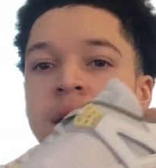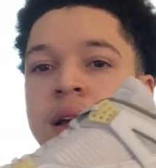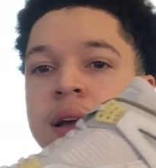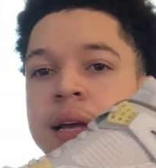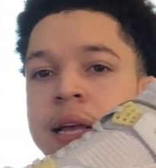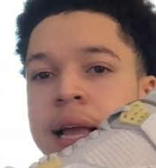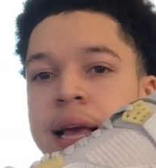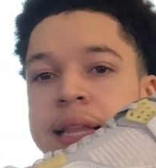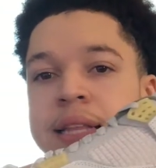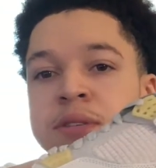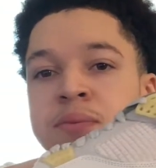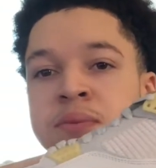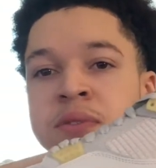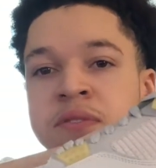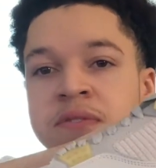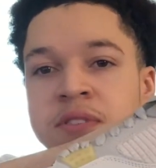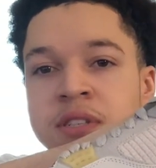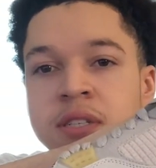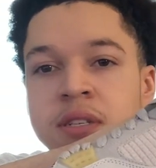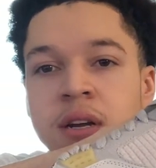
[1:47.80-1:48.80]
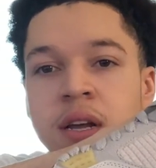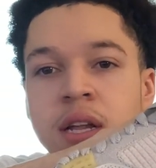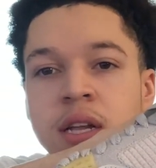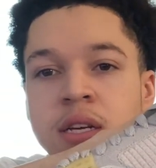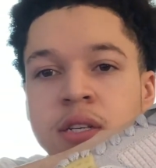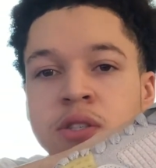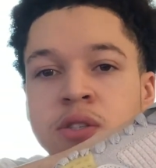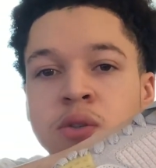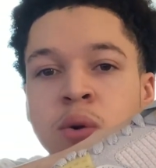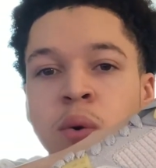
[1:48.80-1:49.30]
yeah, this one's for sure getting
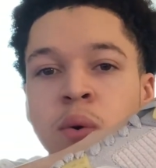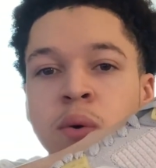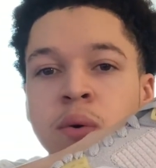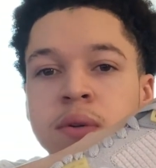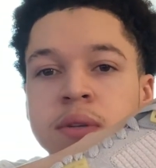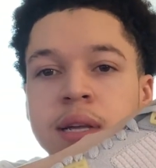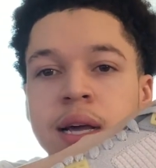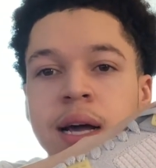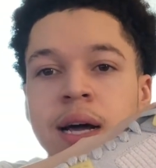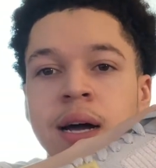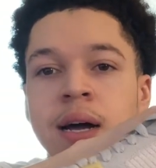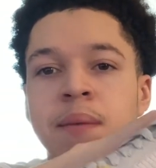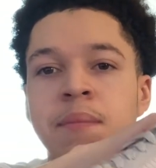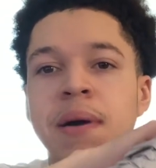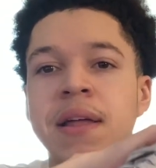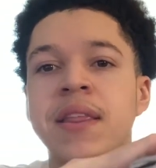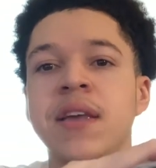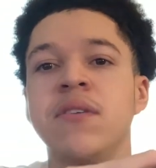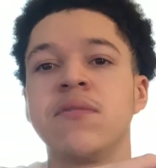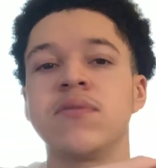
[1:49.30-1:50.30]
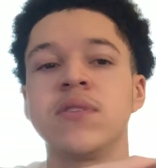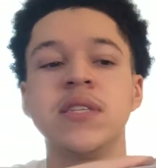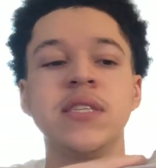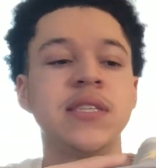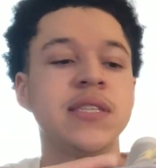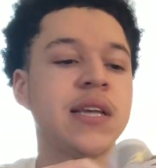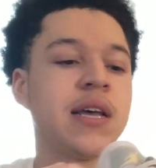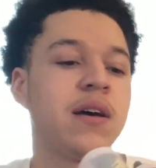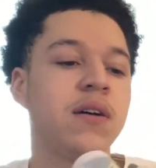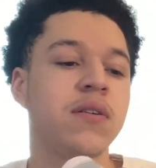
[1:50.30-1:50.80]
sold. I think
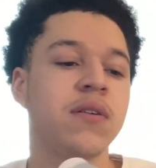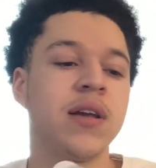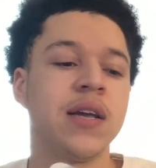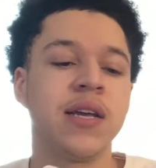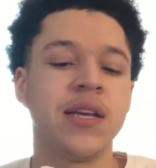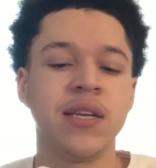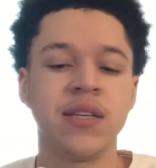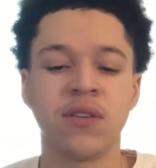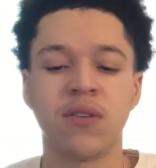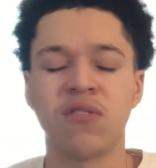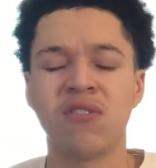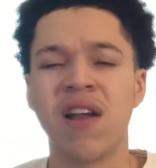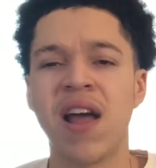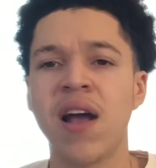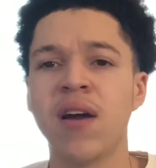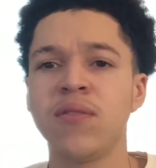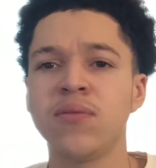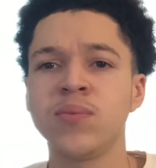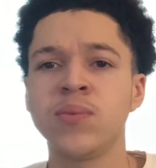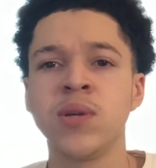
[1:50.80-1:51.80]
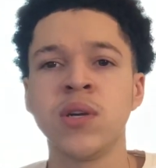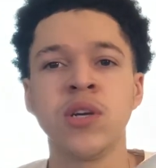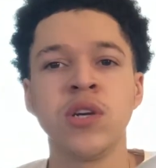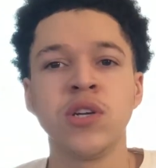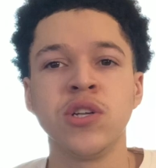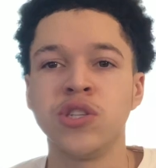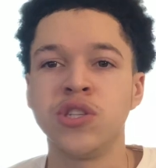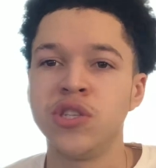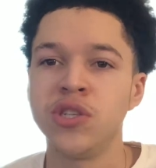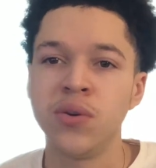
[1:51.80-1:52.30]
resale is around
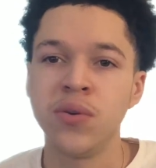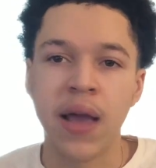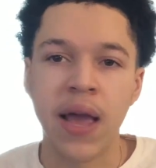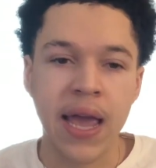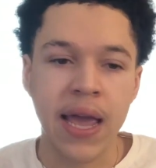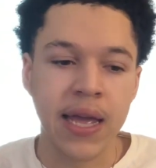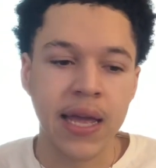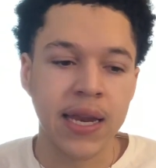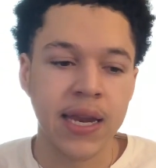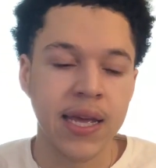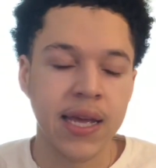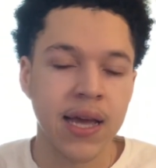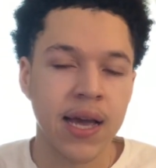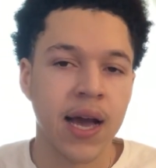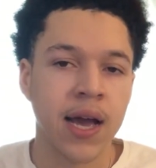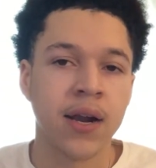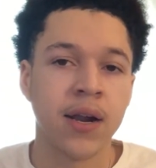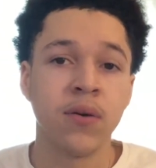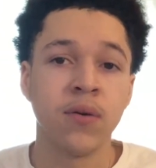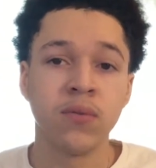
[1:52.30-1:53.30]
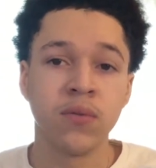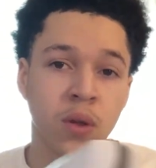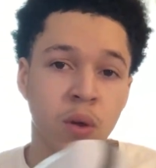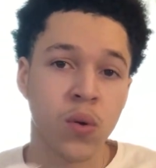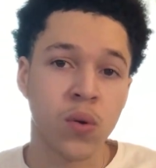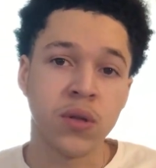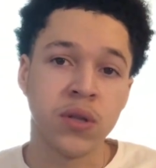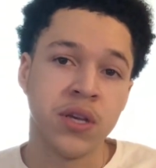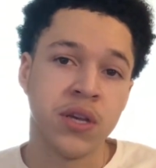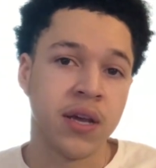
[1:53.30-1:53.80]
$280. I know
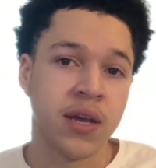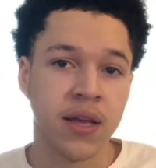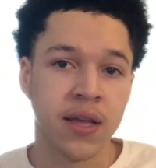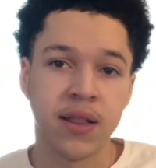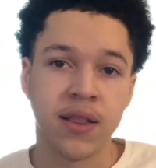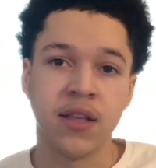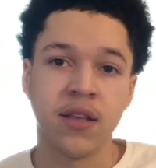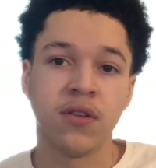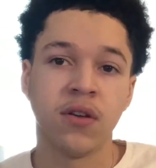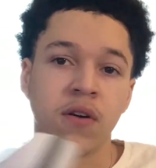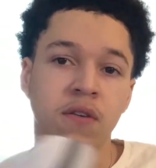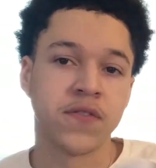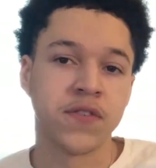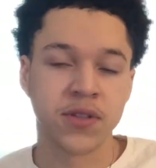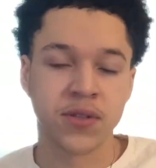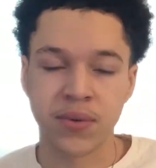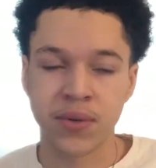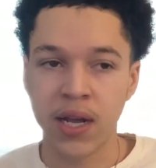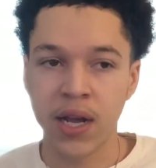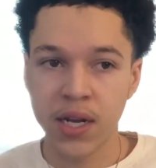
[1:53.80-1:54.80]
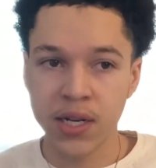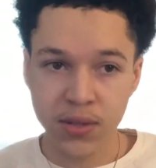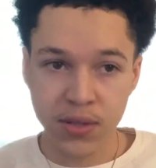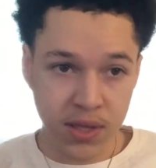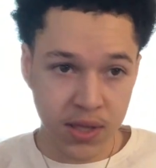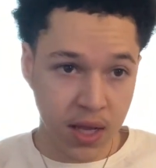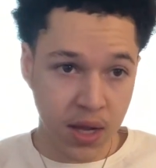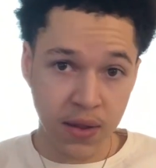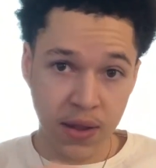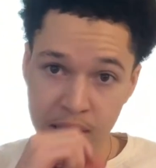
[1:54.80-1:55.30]
locally you can get these off for $300
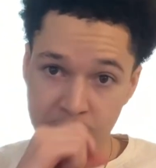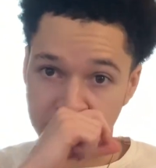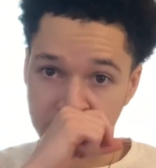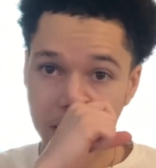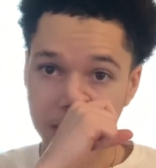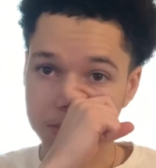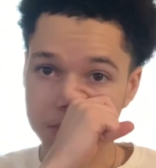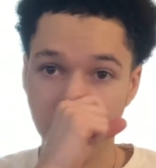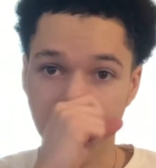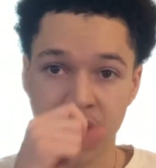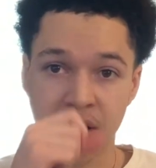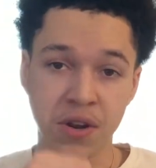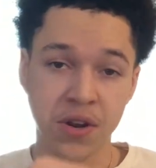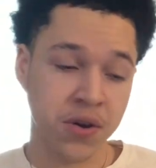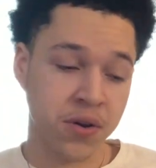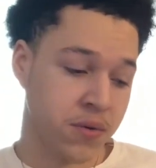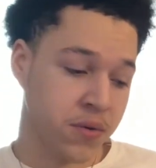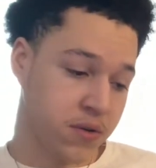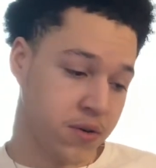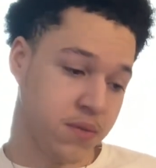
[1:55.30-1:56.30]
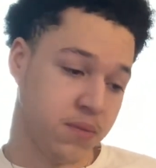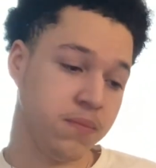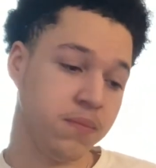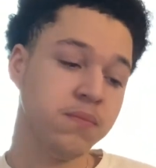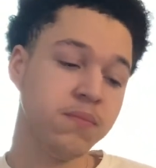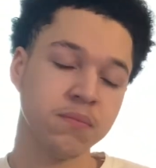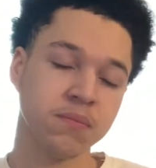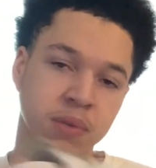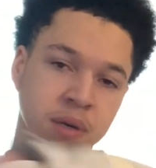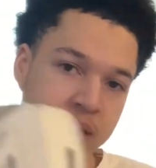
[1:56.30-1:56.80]
though. That's what I'm trying to do.
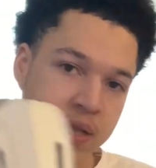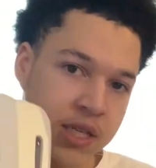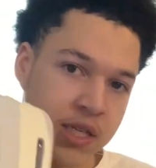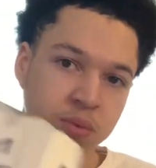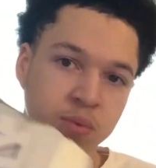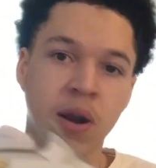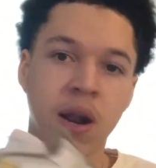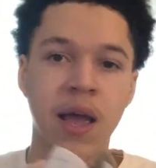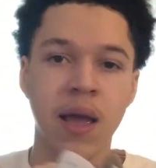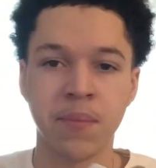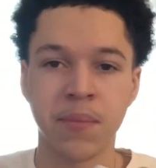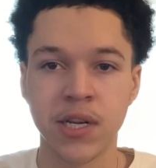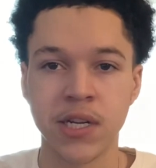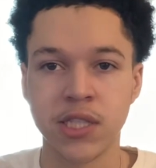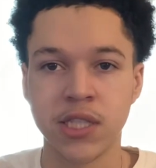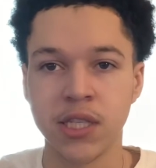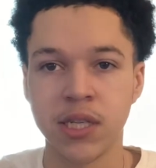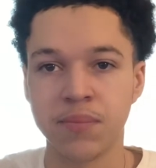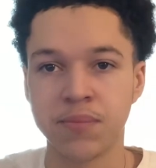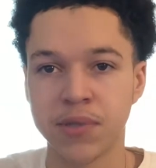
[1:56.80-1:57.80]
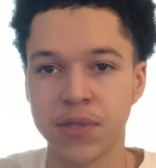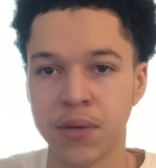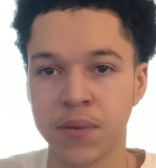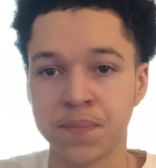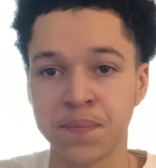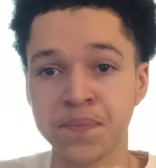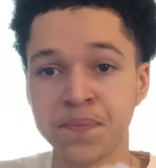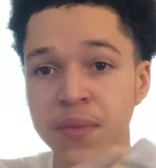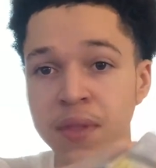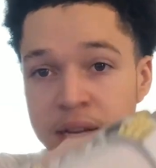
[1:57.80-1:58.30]
But this one I am going to ship. So
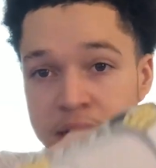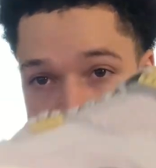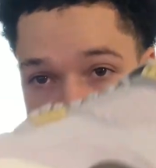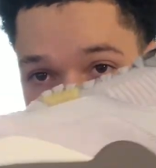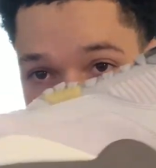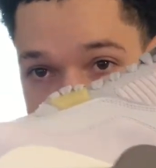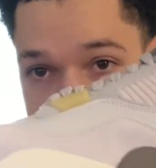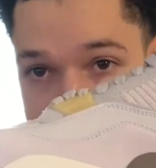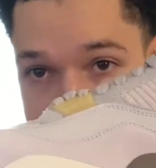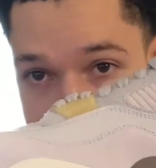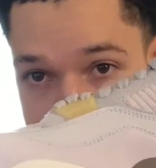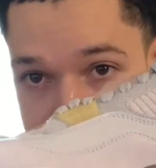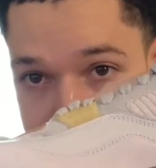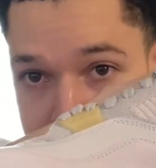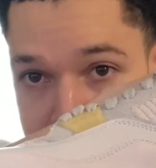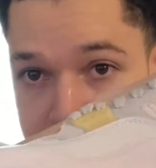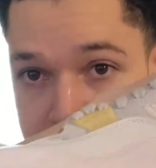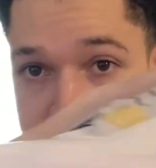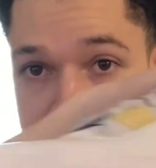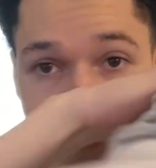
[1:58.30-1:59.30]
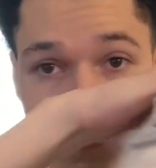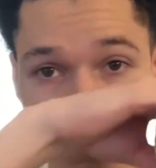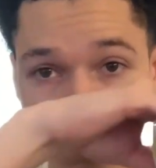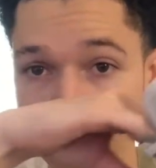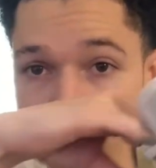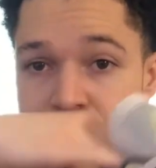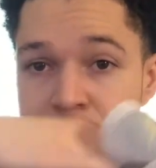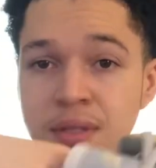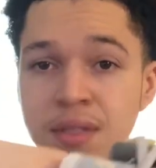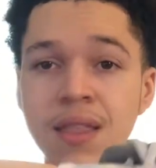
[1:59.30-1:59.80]
this is the first shoe.
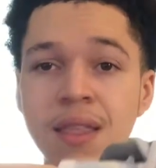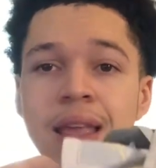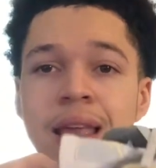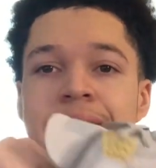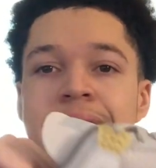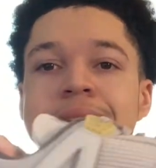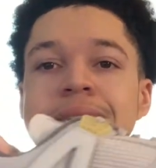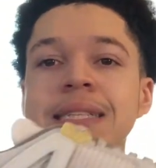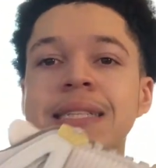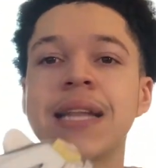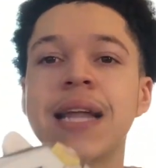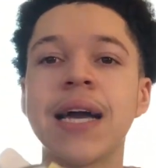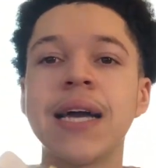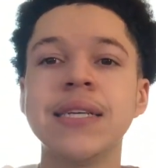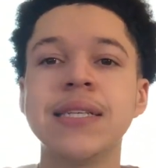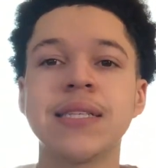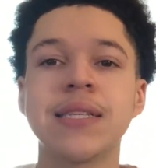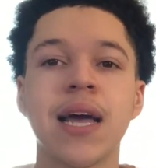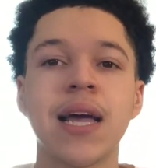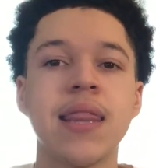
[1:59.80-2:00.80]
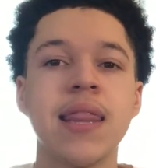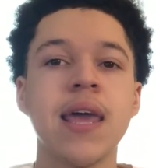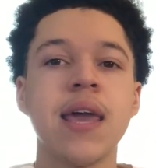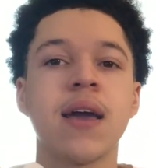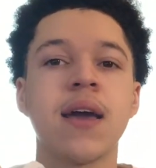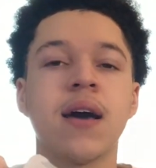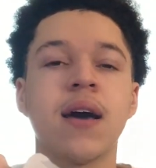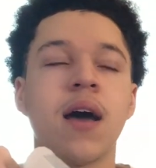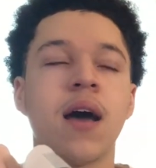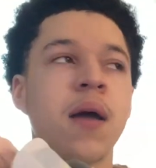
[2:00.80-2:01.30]
It's nice. I think
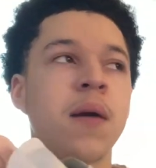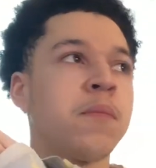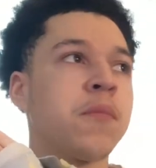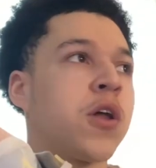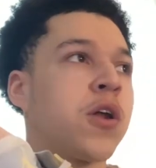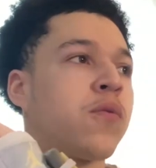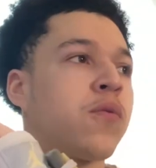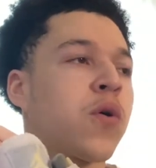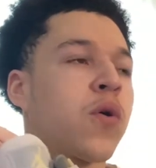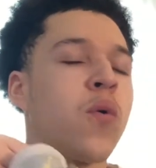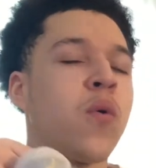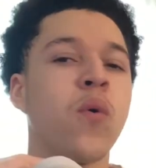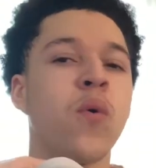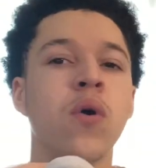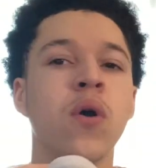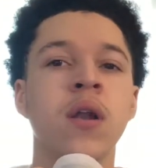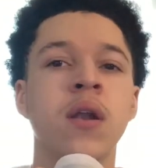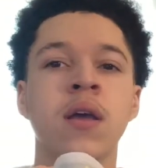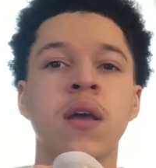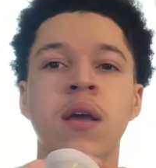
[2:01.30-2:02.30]
I'm going to record